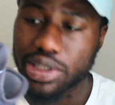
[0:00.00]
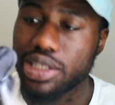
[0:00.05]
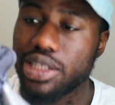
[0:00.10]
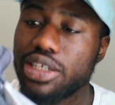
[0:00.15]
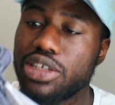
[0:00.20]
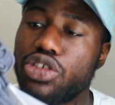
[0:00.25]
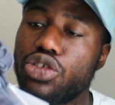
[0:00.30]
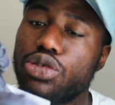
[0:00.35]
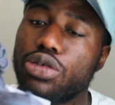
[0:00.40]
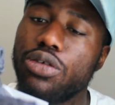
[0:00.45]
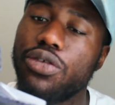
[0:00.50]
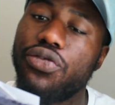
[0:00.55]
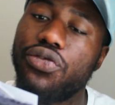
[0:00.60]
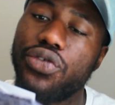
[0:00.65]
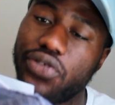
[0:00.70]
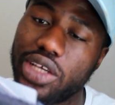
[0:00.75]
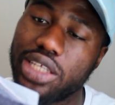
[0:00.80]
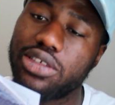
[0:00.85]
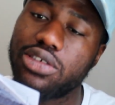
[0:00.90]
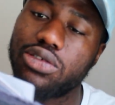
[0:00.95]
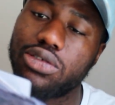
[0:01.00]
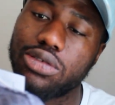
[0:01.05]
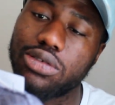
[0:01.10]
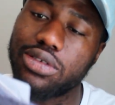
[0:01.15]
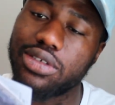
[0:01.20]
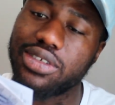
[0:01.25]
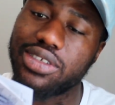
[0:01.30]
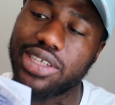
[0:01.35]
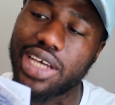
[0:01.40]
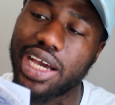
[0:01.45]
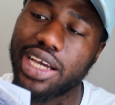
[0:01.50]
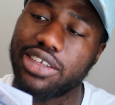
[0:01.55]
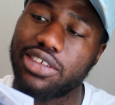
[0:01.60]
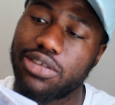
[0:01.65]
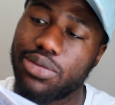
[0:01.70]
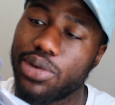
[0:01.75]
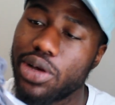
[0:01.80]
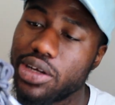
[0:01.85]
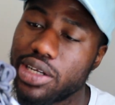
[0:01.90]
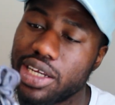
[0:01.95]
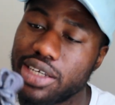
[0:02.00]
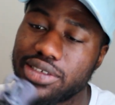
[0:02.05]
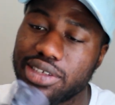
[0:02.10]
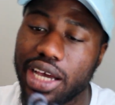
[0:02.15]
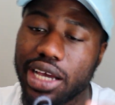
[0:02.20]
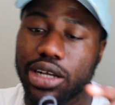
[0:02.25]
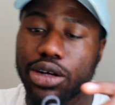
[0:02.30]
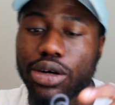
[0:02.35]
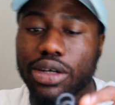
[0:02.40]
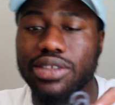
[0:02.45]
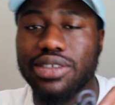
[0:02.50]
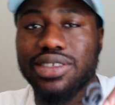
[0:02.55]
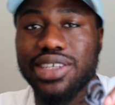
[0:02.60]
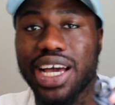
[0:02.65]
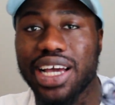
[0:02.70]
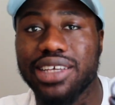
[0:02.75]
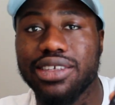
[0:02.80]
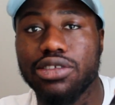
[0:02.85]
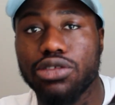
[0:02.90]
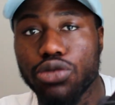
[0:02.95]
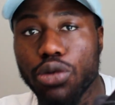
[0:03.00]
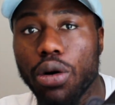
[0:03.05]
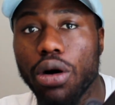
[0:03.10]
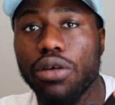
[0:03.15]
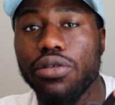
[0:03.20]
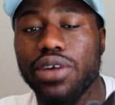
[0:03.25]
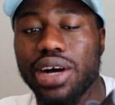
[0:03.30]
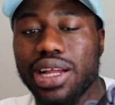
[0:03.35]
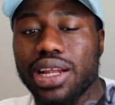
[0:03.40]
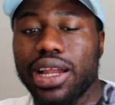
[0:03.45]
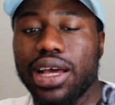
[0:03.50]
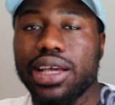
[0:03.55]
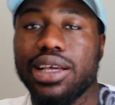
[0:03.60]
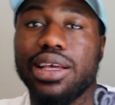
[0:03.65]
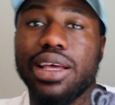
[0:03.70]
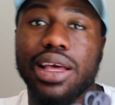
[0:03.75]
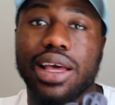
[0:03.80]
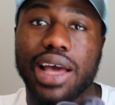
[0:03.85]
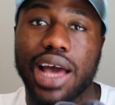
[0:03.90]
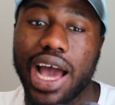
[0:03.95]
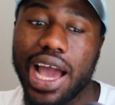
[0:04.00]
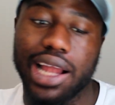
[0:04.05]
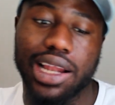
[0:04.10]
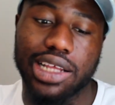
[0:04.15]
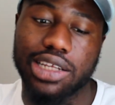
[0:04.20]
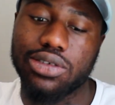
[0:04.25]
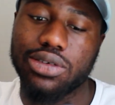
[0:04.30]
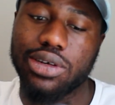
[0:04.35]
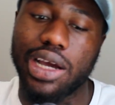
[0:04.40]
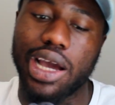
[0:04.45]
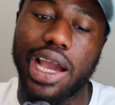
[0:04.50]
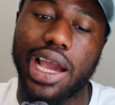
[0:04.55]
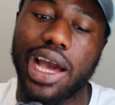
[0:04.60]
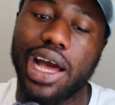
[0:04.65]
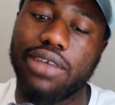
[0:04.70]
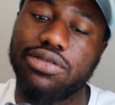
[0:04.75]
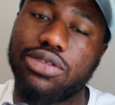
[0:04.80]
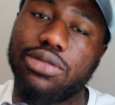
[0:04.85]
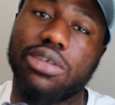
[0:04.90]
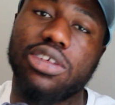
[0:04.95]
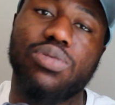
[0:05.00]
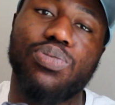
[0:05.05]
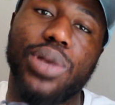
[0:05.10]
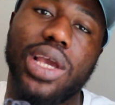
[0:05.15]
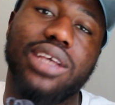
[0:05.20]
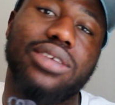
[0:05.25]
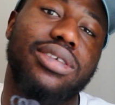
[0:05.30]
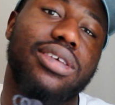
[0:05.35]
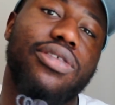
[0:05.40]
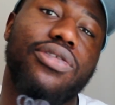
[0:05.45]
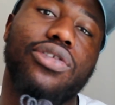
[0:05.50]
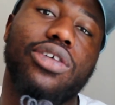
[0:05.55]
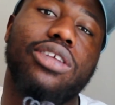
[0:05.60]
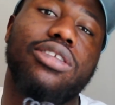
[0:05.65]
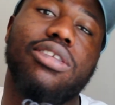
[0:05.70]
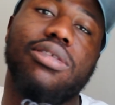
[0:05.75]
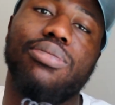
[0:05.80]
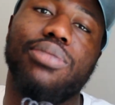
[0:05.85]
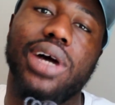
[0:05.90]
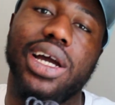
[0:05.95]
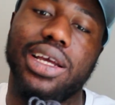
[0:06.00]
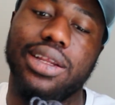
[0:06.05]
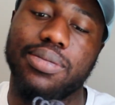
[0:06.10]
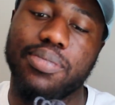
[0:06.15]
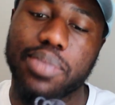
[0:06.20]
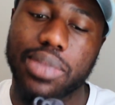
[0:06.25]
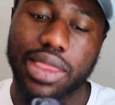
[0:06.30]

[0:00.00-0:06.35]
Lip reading: the shoe fits true to size. To be honest, I got size 12 and like I have some space in front of mine.